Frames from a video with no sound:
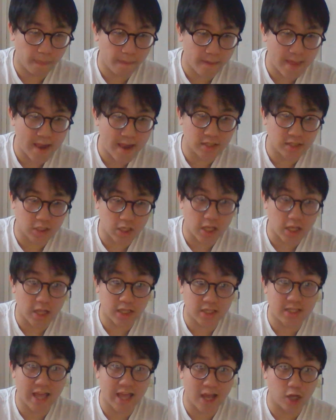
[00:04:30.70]
That is
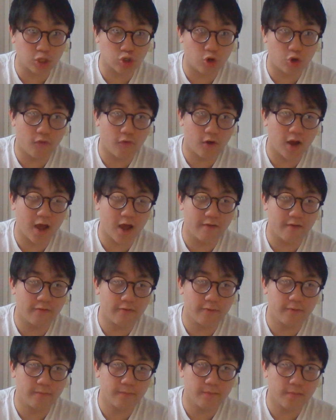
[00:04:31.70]
to take control of your
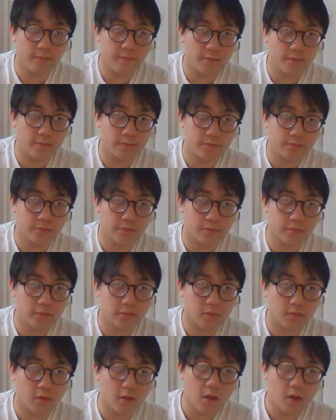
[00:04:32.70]
life.
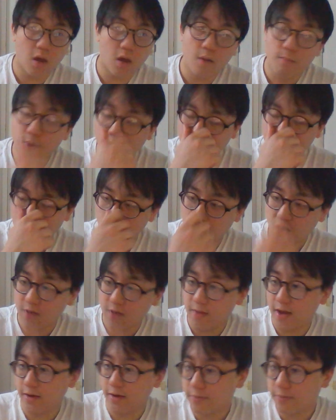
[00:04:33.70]
Books I would
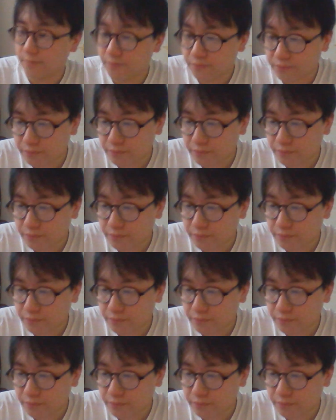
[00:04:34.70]
recommend: